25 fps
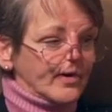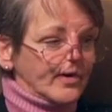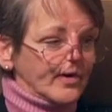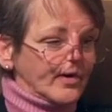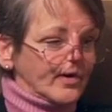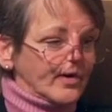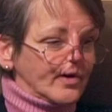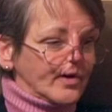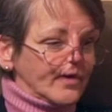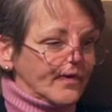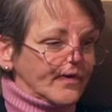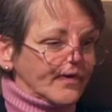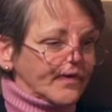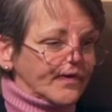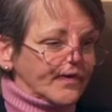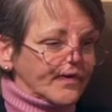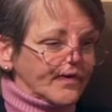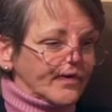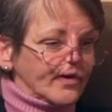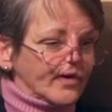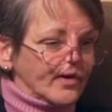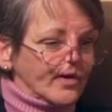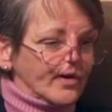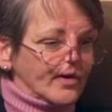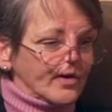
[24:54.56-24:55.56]

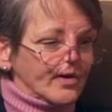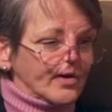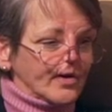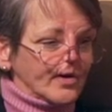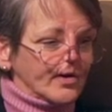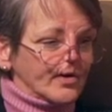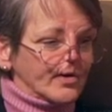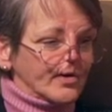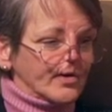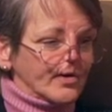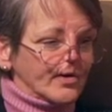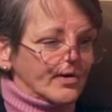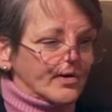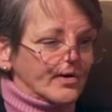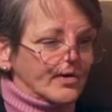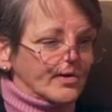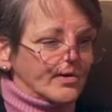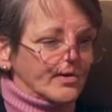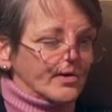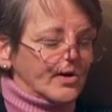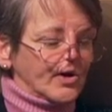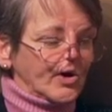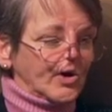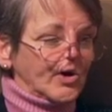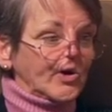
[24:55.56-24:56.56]
is
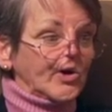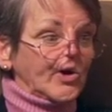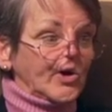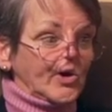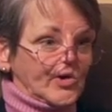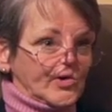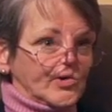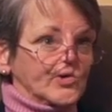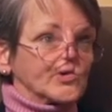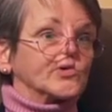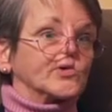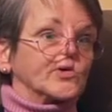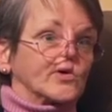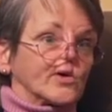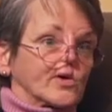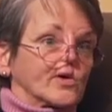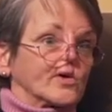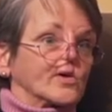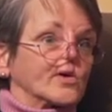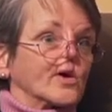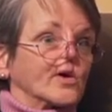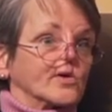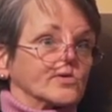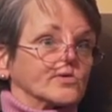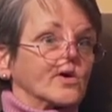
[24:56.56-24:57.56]
a huge
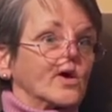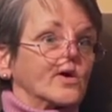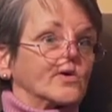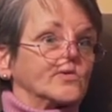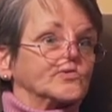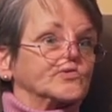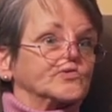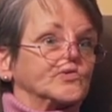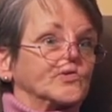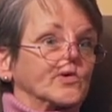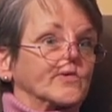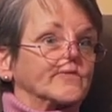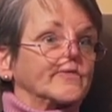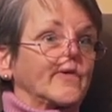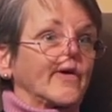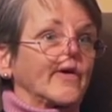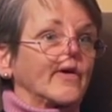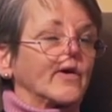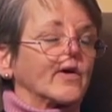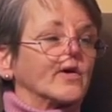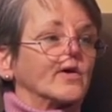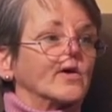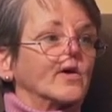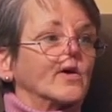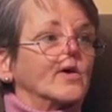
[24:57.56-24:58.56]
outlet for me.